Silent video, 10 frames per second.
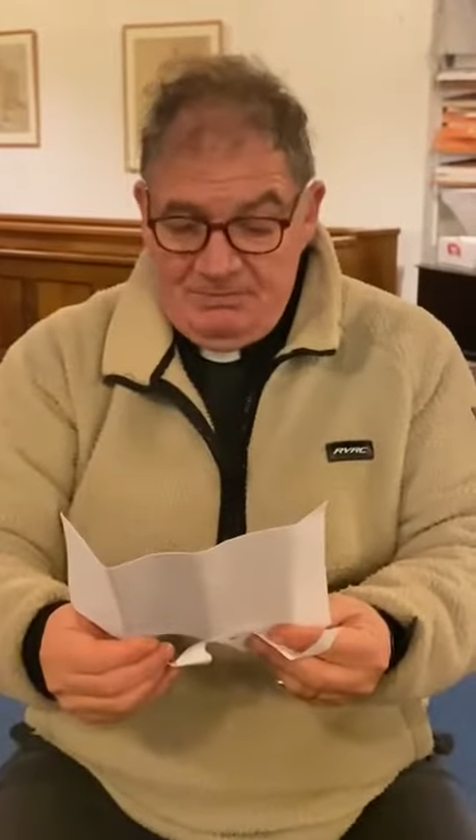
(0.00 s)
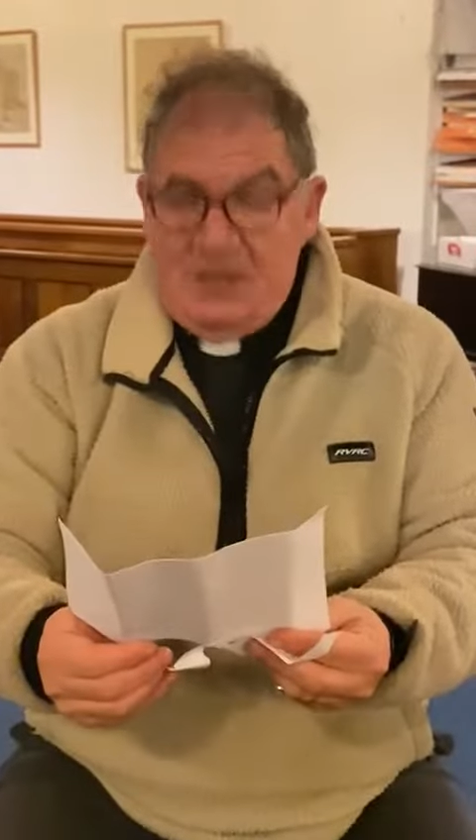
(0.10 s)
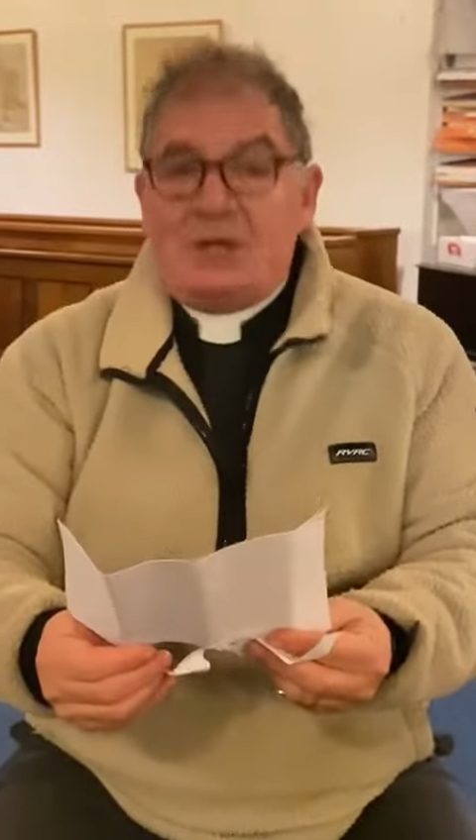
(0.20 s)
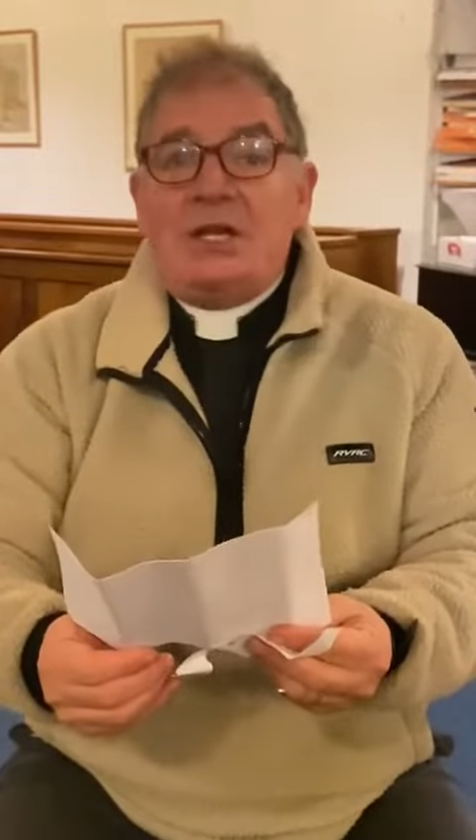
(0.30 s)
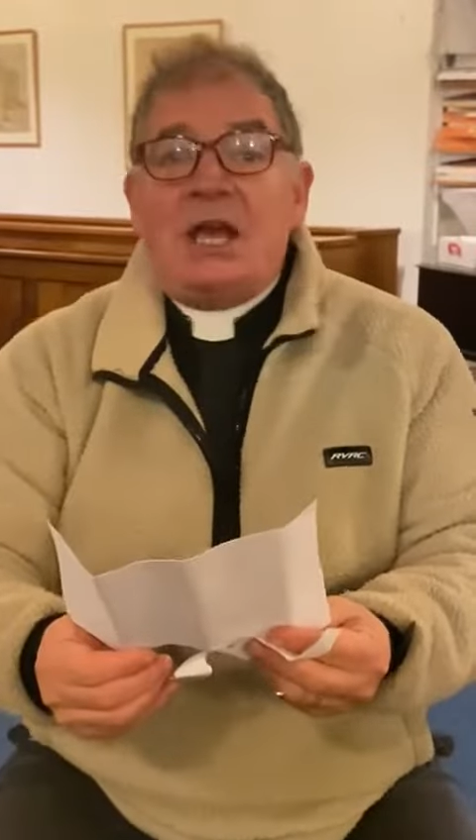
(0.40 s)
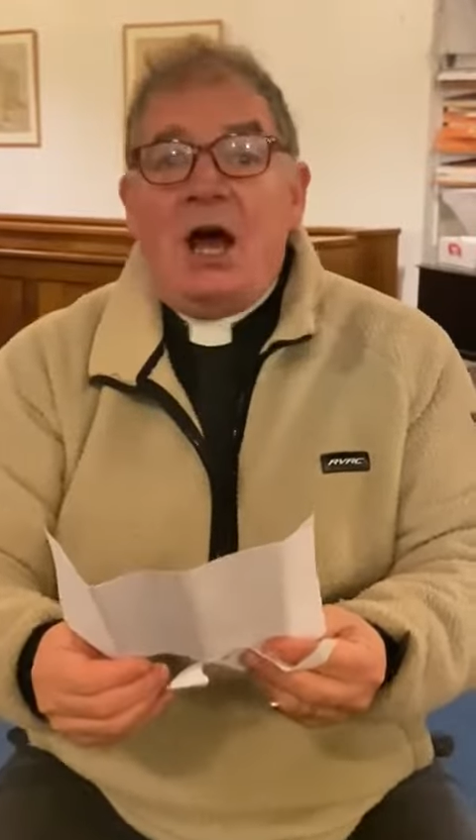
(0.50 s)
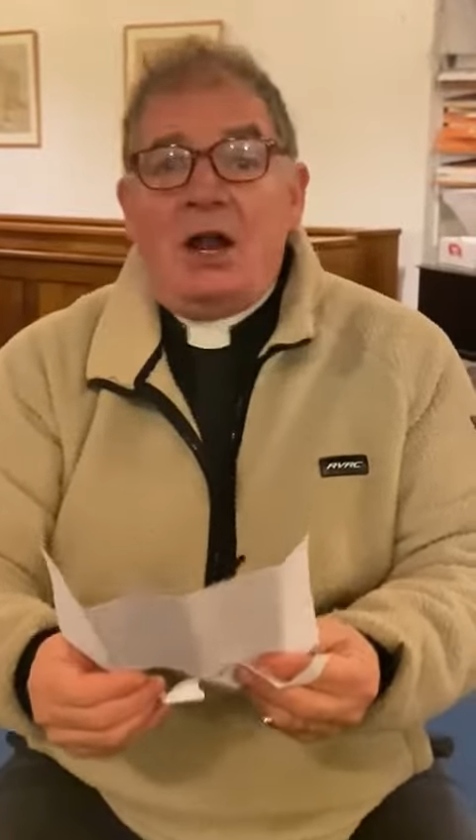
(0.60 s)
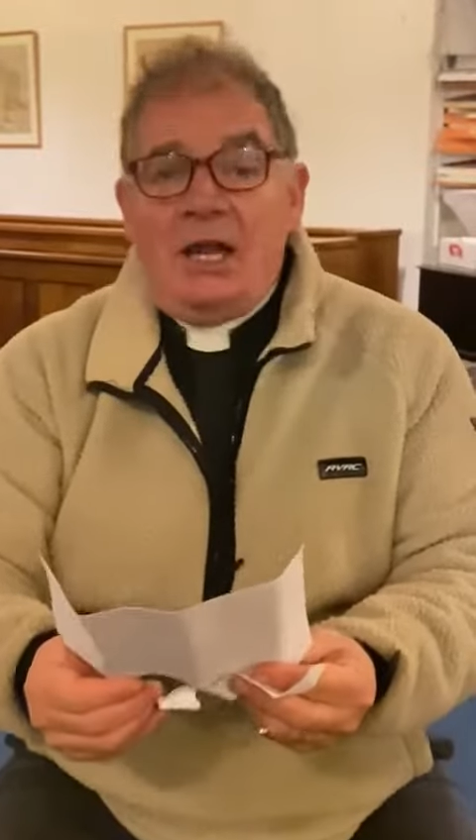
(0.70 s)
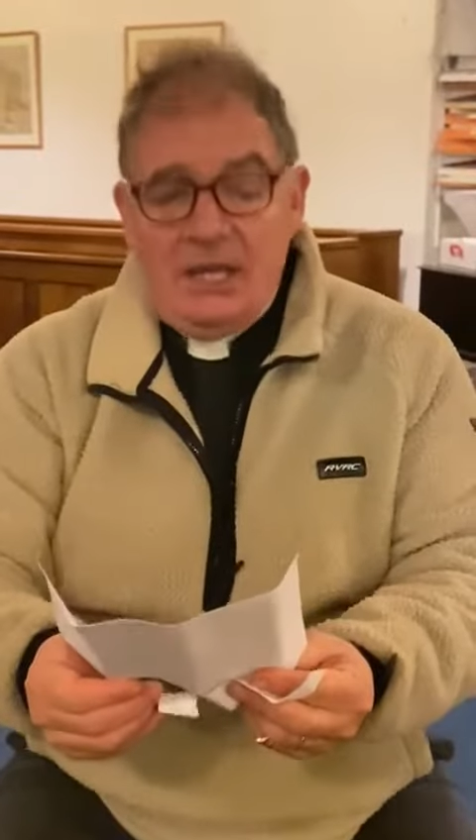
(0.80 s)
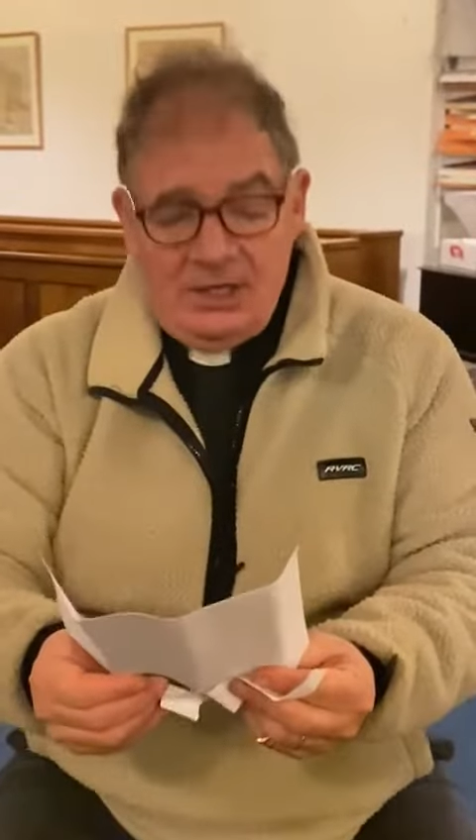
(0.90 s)
because he
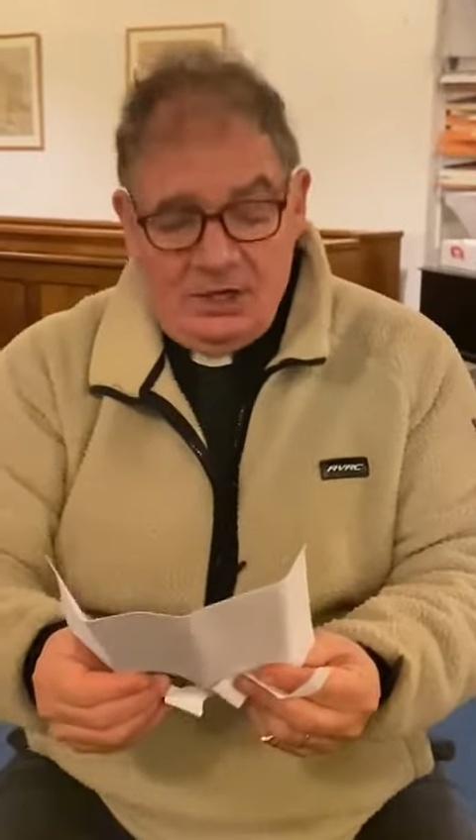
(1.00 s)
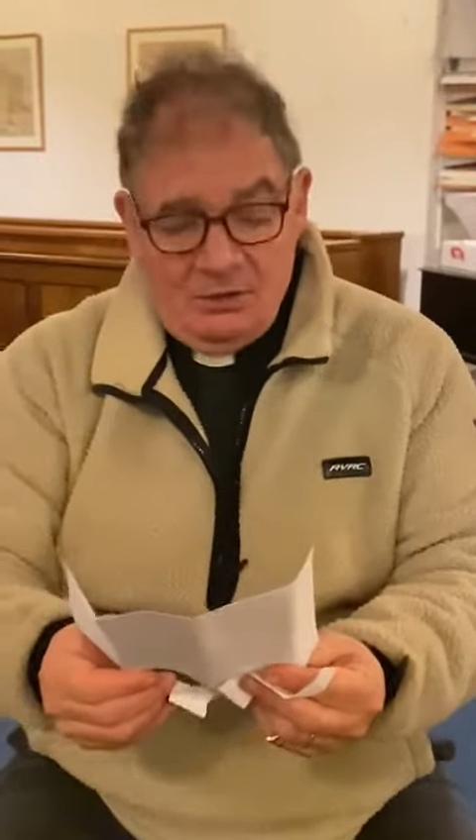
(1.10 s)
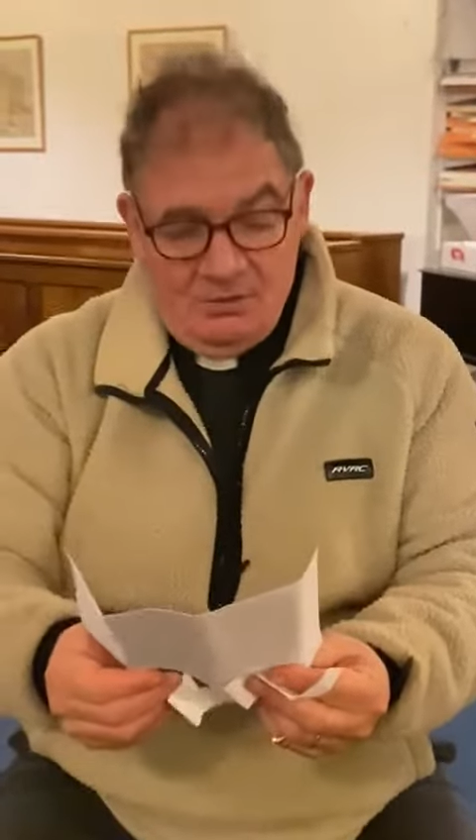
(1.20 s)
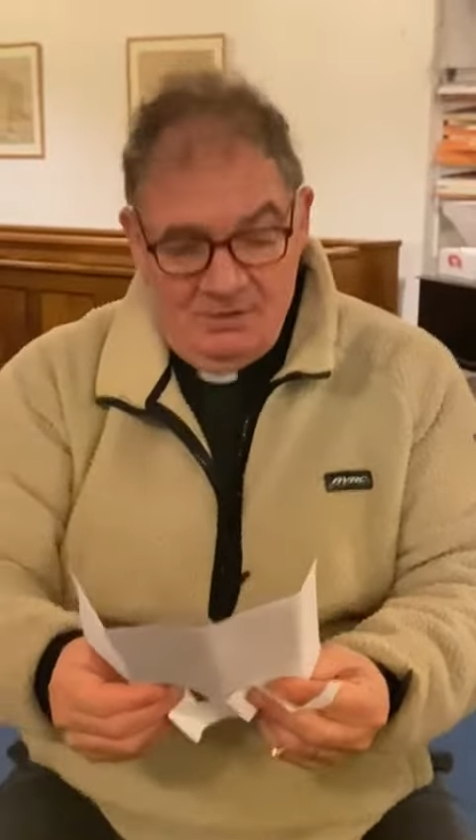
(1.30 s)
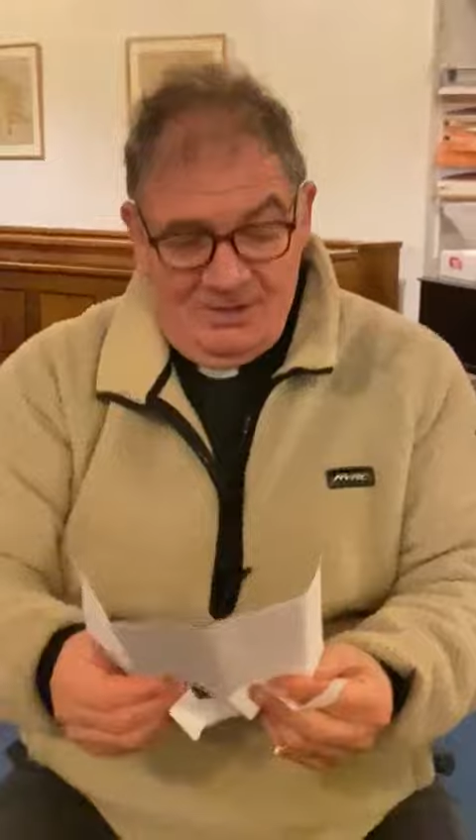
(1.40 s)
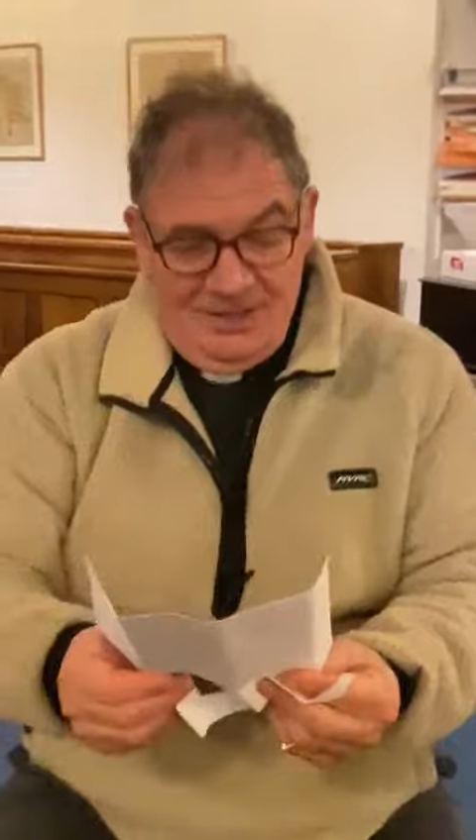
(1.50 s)
can't hear you.